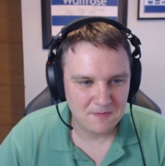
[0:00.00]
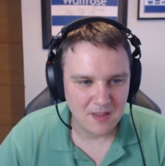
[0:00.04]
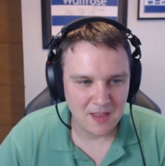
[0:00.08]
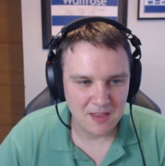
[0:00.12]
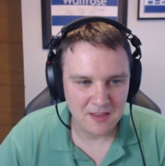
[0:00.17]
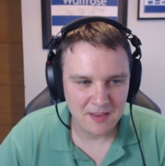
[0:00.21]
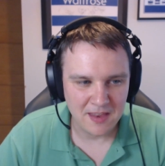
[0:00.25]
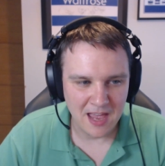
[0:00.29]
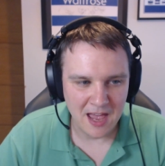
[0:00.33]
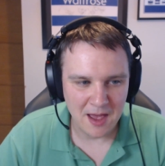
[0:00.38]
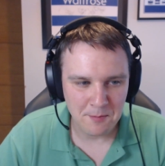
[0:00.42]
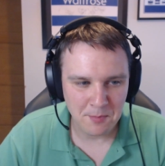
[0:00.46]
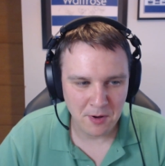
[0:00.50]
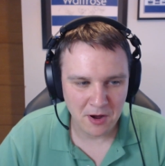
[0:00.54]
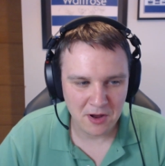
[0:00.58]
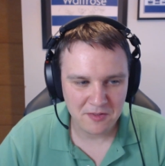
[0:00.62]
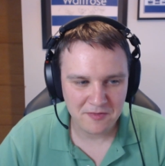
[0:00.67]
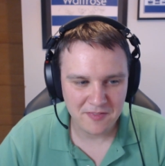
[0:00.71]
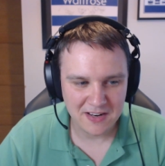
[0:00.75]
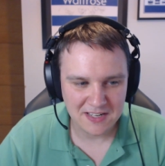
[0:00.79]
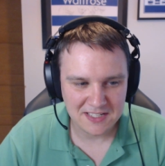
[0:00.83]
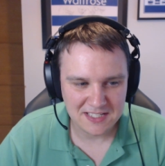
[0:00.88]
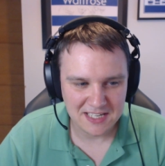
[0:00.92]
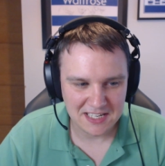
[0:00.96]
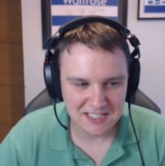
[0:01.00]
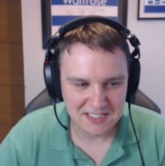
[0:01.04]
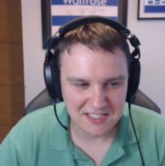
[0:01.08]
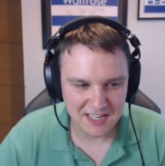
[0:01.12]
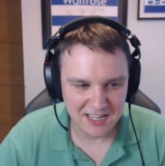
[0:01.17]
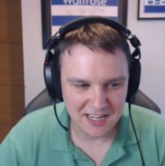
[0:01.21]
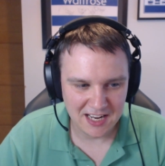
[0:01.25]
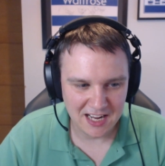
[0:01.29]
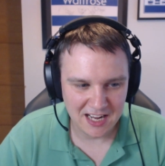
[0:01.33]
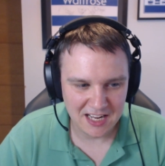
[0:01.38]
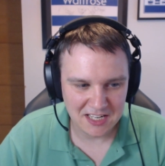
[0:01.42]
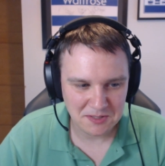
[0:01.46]
Yeah, both
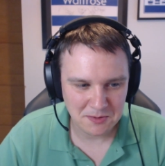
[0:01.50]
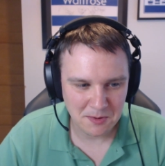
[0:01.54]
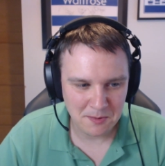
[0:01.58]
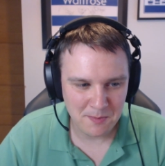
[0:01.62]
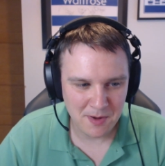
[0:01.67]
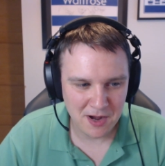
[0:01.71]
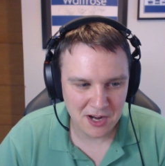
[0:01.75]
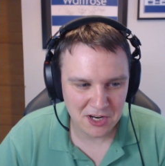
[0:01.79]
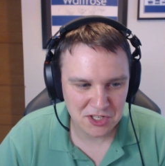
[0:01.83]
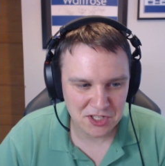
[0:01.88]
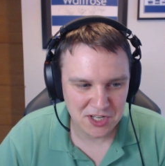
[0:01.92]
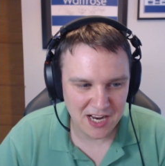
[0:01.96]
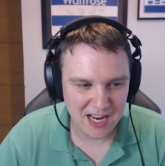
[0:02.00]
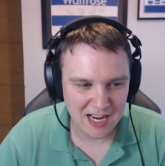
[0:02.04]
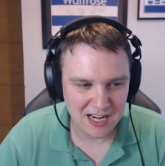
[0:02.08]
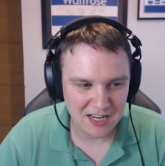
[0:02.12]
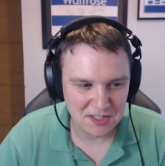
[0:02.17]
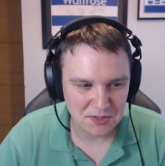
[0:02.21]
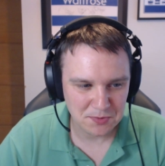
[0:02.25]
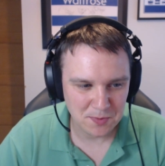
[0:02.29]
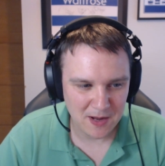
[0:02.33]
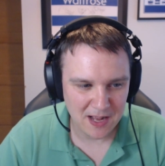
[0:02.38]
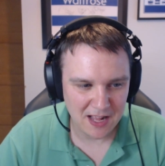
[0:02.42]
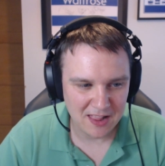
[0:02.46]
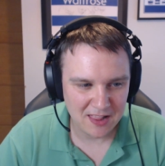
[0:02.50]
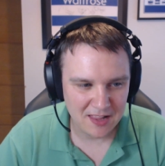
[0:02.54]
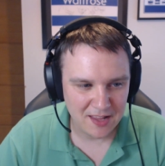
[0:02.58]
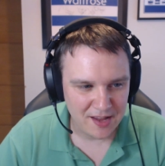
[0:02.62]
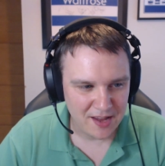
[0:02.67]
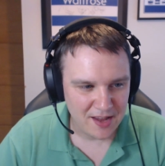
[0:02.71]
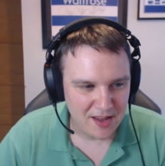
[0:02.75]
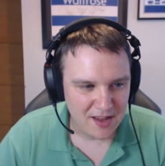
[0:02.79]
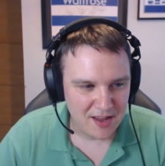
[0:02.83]
fantastic cards. I mean, Martial as well.